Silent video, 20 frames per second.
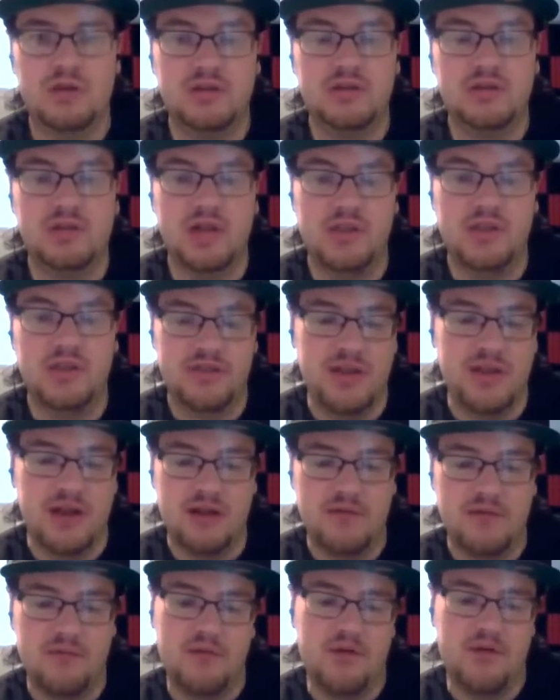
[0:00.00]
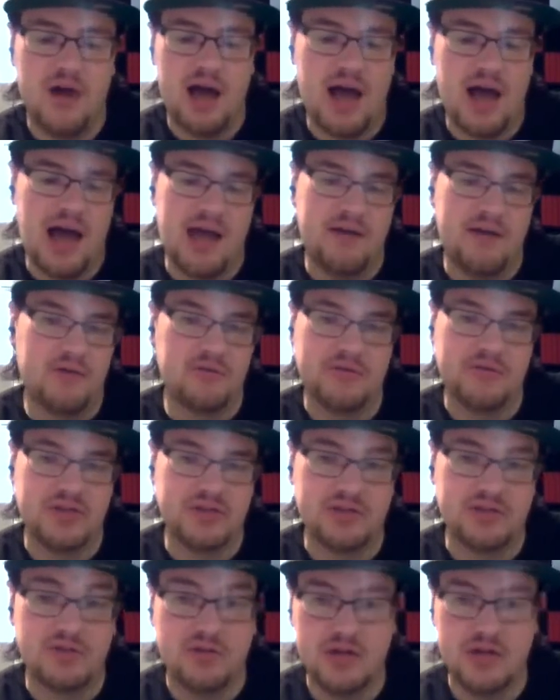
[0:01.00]
Yeah, I don't
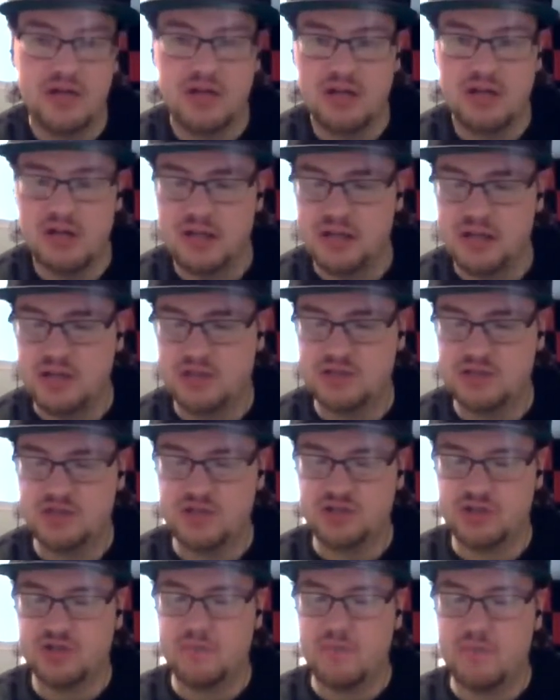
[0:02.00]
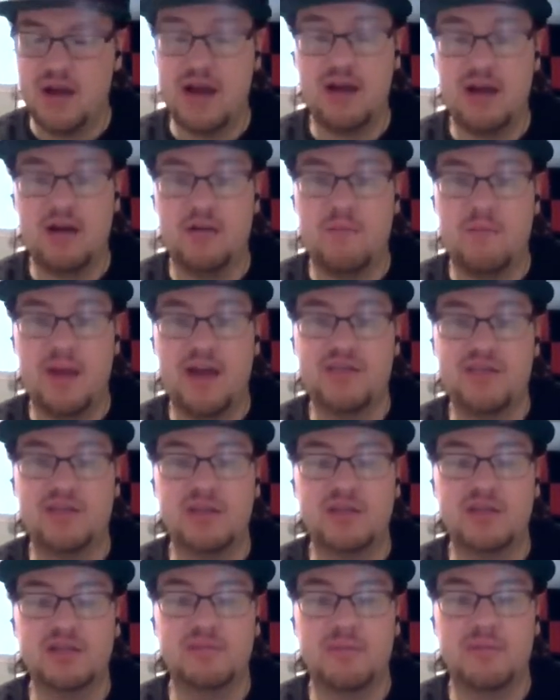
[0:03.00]
disagree. It's just my
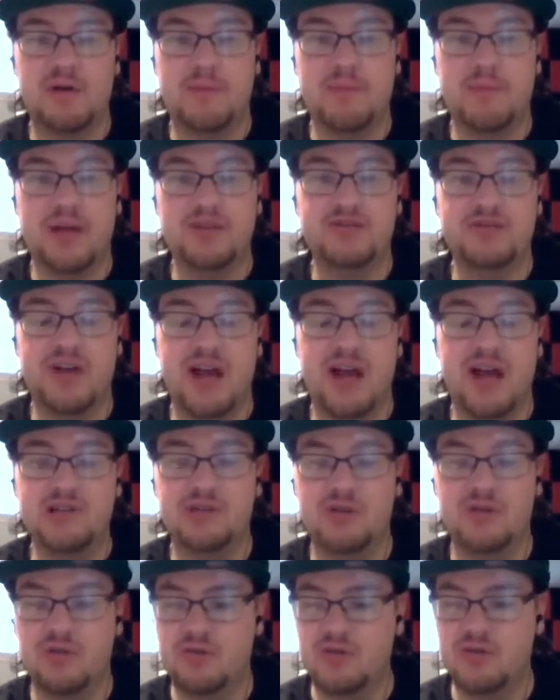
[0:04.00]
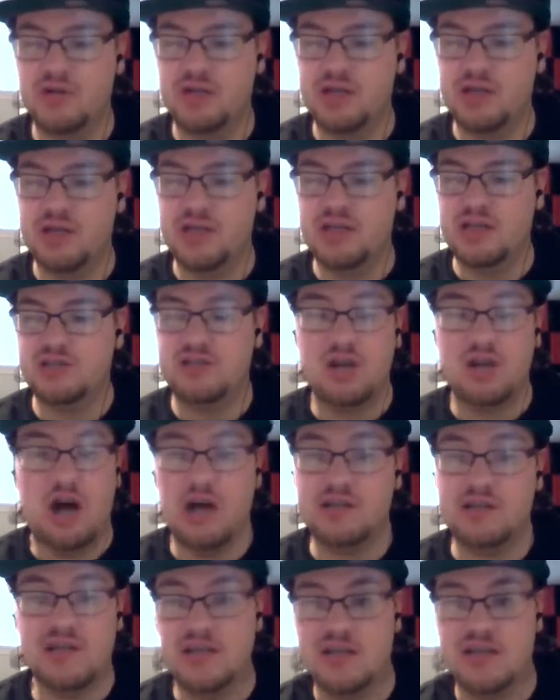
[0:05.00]
thing is Pietrangelo is
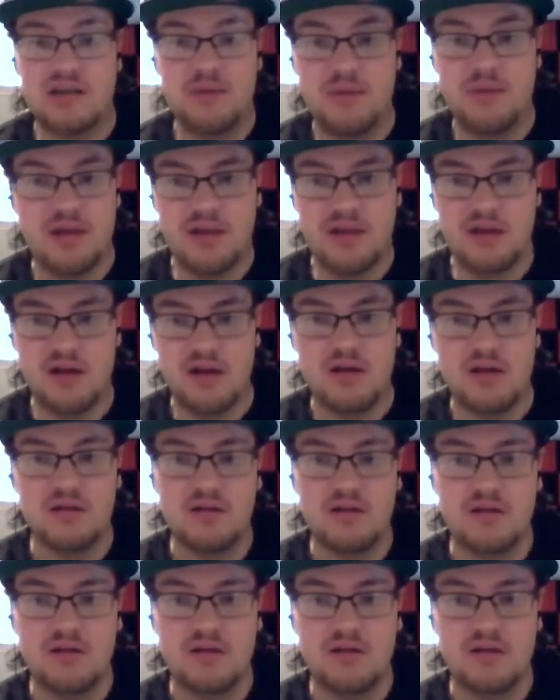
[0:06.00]
not taking a pay cut.